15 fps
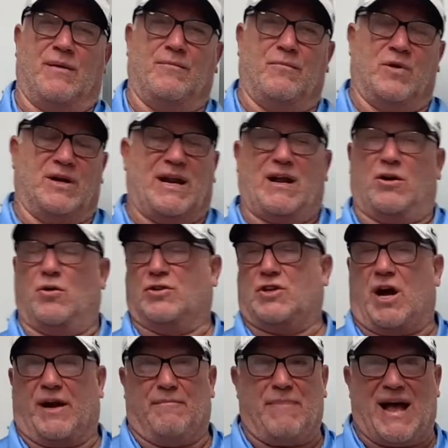what goes
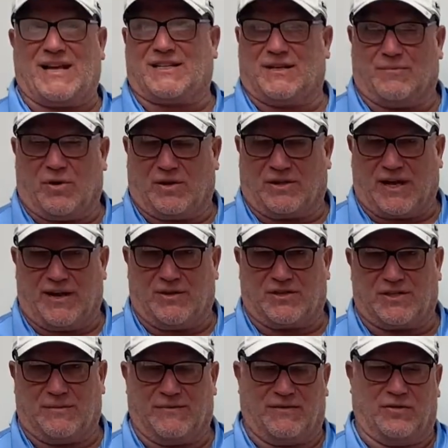on in basketball. I know
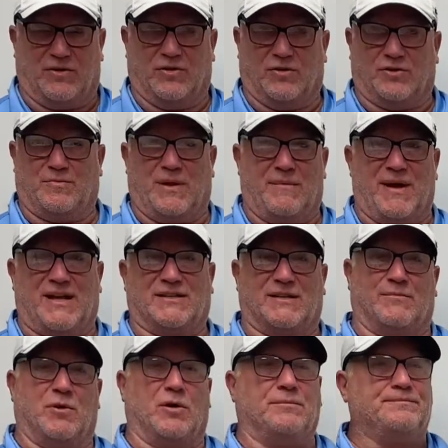some of you girls play
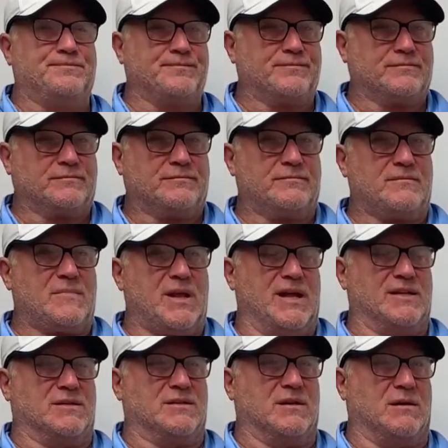basketball.
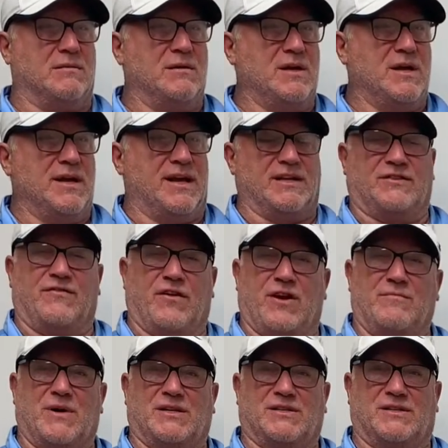And so it's very
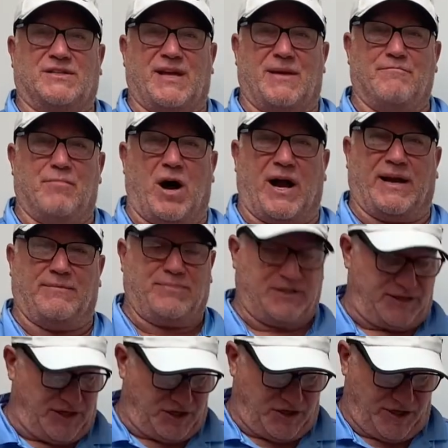much the same body
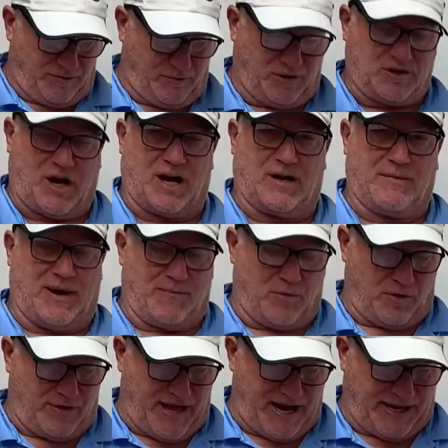position, and we'll talk about more
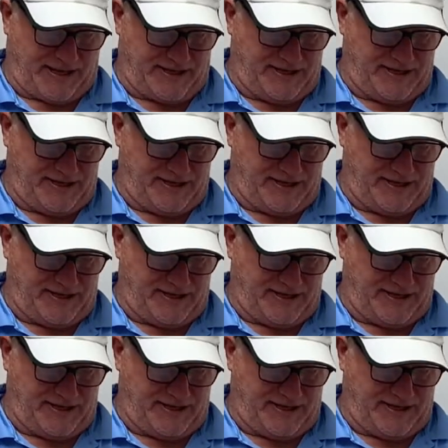of that at